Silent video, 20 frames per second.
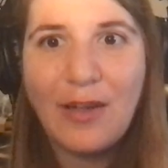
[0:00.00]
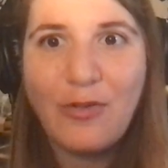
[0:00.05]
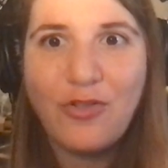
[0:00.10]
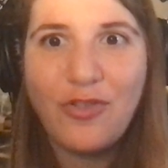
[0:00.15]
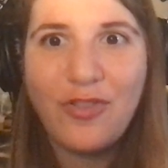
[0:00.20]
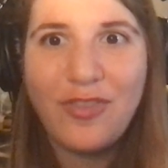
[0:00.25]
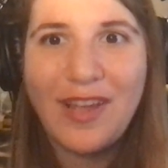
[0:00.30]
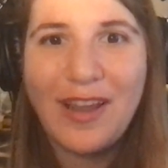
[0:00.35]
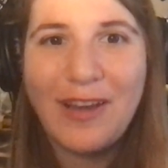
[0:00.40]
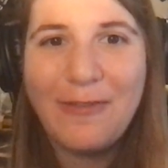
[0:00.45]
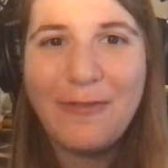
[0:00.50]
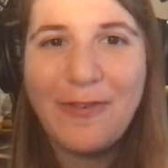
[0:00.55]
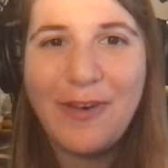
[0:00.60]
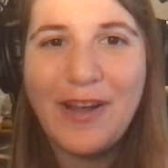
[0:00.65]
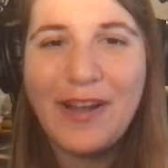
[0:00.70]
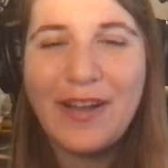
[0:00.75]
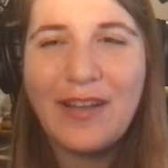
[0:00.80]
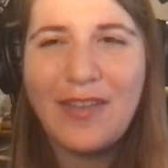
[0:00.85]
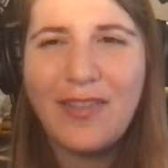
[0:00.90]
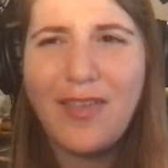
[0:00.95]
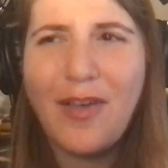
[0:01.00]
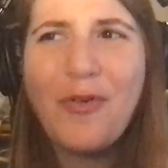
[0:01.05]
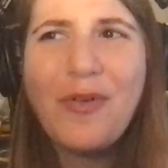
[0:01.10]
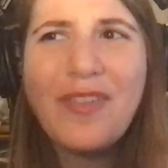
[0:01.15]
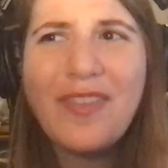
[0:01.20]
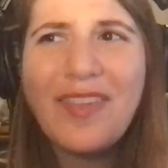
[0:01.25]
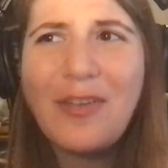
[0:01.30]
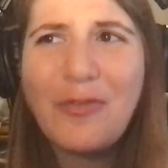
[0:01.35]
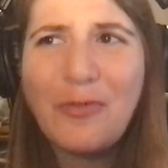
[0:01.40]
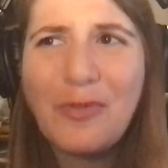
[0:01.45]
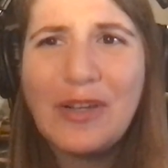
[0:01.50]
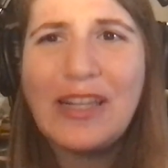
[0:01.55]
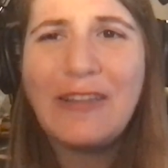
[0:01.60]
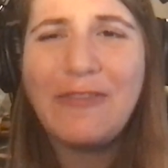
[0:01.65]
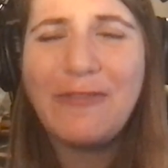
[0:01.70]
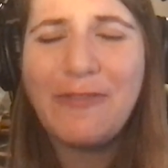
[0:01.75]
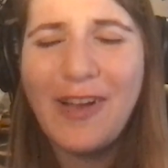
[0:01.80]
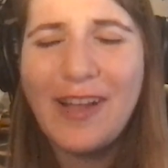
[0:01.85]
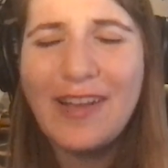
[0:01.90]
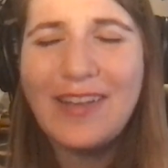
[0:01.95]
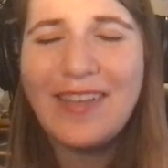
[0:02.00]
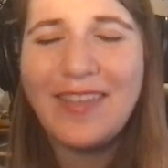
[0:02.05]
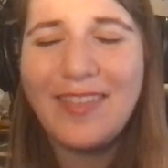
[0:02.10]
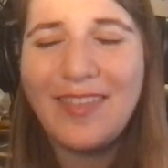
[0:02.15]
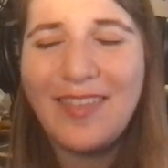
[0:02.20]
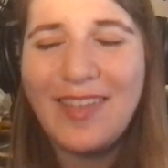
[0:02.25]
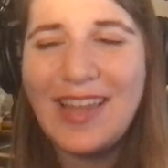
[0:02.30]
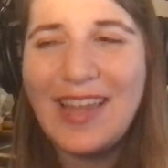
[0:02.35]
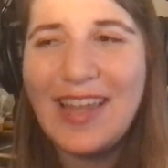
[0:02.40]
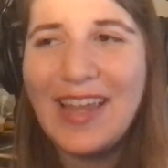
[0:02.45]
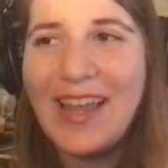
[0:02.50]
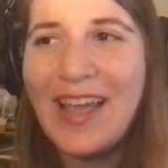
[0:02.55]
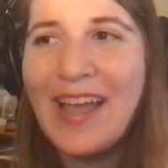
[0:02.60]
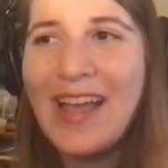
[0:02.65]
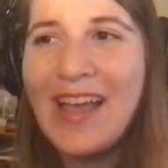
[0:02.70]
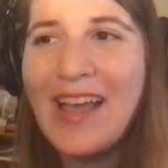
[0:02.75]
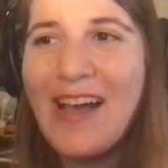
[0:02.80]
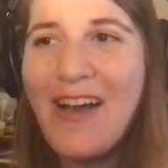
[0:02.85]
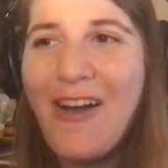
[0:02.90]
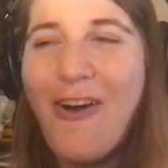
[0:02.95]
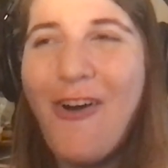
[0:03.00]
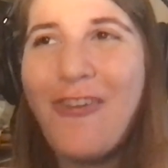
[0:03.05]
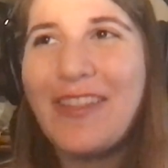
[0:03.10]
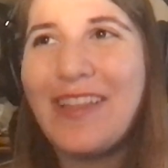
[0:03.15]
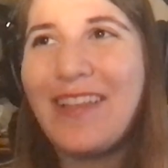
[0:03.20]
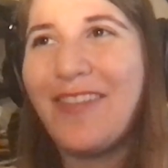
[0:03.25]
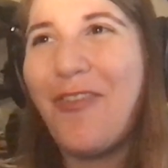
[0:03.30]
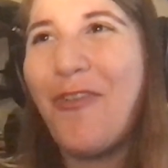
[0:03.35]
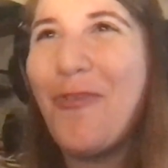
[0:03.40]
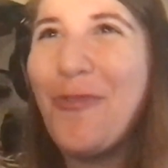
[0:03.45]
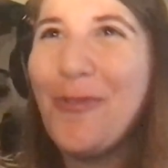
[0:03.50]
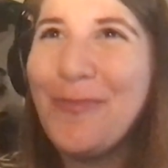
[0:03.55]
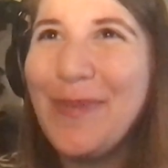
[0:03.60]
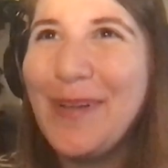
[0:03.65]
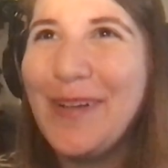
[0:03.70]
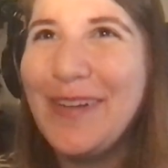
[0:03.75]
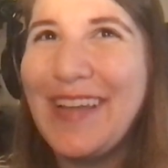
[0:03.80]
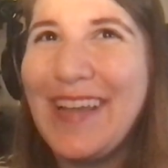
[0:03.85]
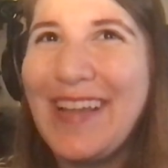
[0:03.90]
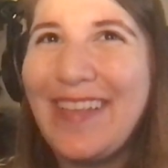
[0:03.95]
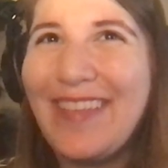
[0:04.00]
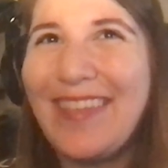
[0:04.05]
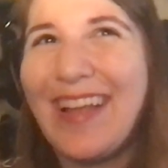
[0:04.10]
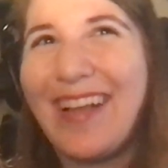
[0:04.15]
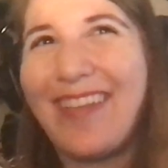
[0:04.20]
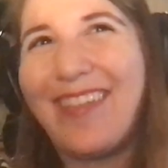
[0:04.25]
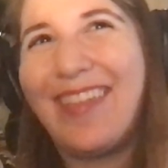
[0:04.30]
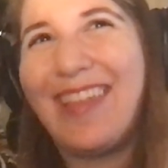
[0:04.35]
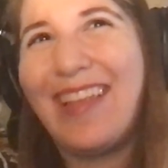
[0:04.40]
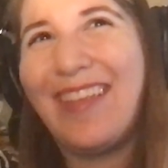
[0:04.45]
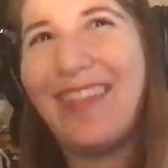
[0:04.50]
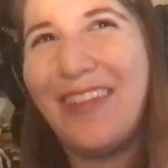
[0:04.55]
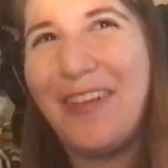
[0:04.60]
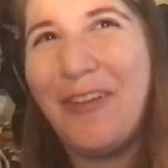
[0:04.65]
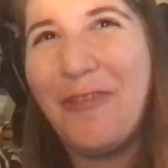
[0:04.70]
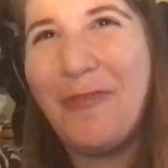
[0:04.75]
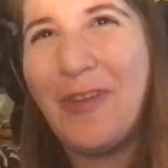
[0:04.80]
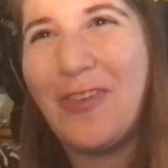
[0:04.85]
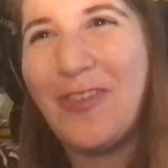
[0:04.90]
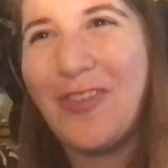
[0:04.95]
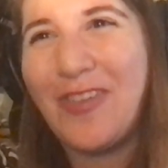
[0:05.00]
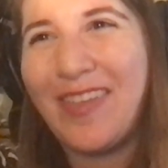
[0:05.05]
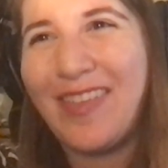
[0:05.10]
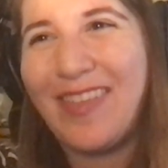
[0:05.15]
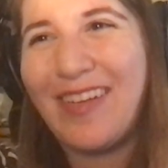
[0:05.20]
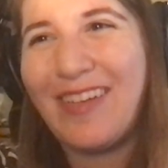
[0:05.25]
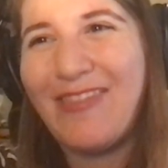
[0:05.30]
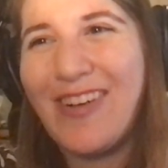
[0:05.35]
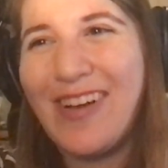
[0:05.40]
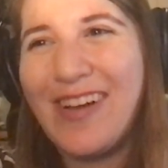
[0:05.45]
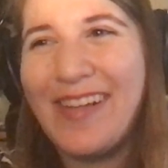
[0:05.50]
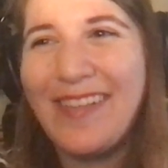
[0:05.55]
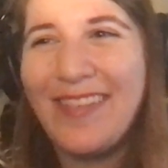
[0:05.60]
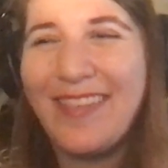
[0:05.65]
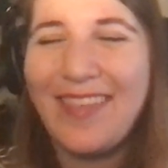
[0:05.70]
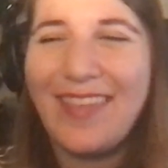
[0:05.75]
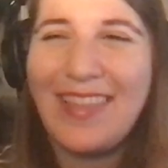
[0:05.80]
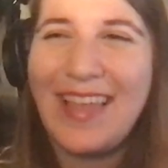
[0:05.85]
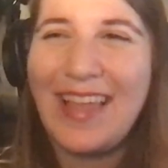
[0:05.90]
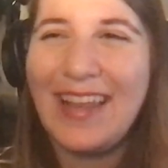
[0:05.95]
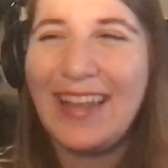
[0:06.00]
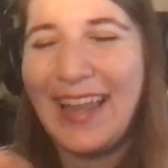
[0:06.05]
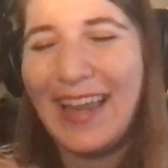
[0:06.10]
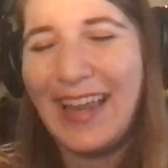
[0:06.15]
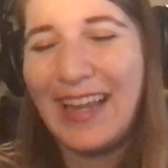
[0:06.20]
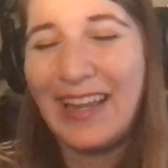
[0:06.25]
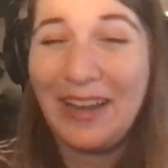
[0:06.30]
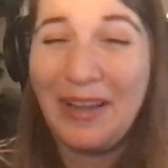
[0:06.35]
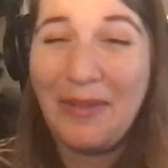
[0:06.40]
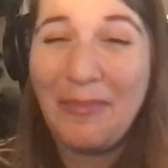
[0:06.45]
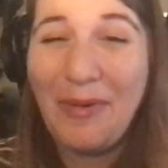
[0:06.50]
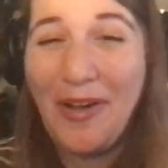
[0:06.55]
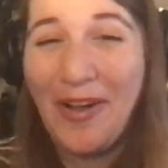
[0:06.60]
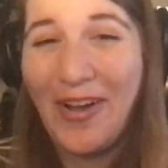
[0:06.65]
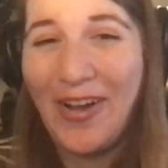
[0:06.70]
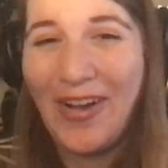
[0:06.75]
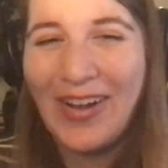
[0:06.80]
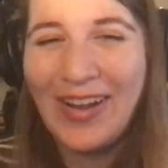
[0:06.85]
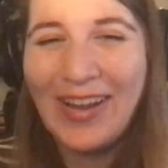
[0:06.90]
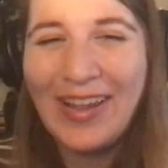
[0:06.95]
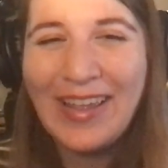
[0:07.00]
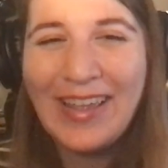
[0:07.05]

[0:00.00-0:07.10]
which is kind of fun. So it's like really fun to see all these old buildings next to these new futuristic ones, and then like a park.